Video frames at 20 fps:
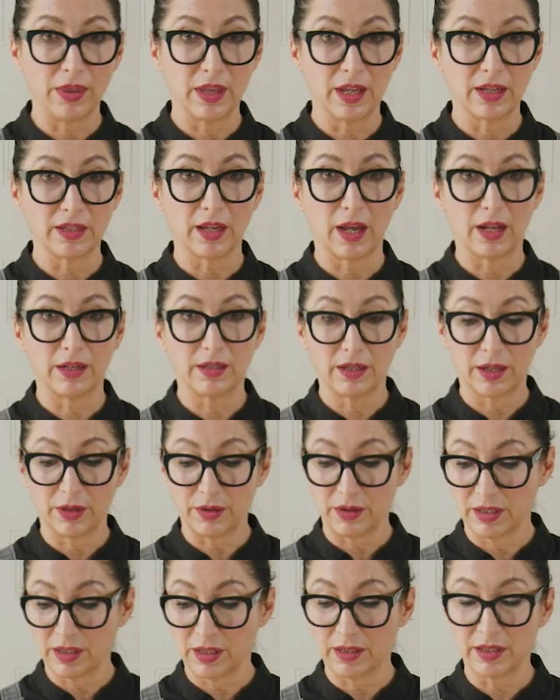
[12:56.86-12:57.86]
this until
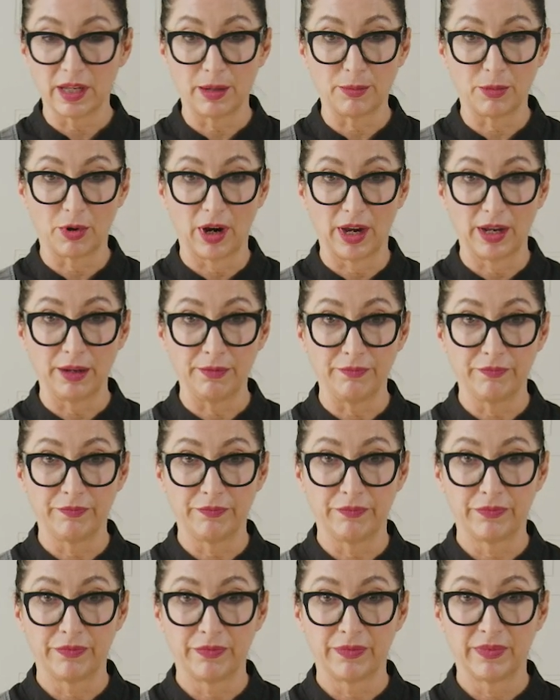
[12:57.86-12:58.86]
this is simmering.
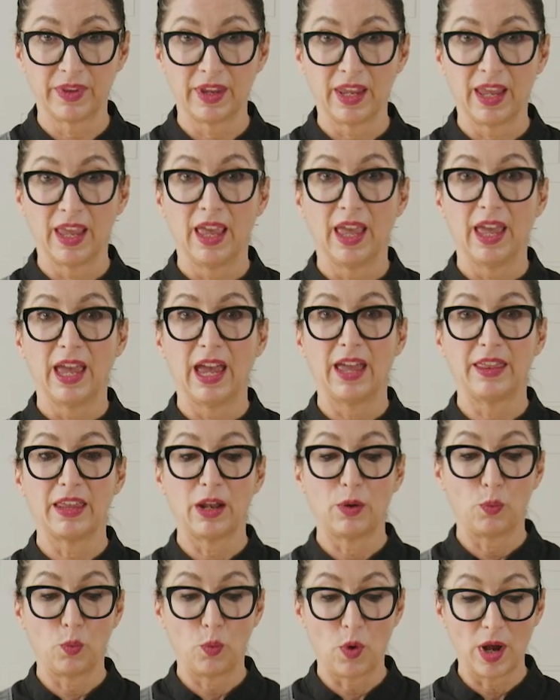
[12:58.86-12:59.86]
And
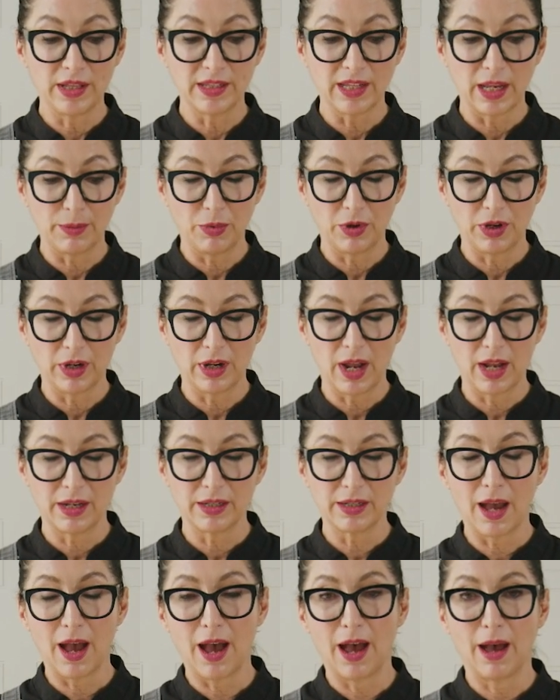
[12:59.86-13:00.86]
then once I put it on
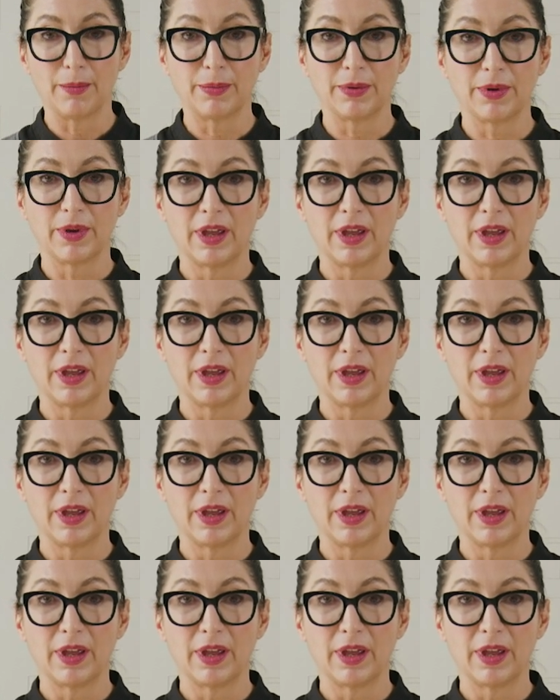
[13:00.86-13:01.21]
top,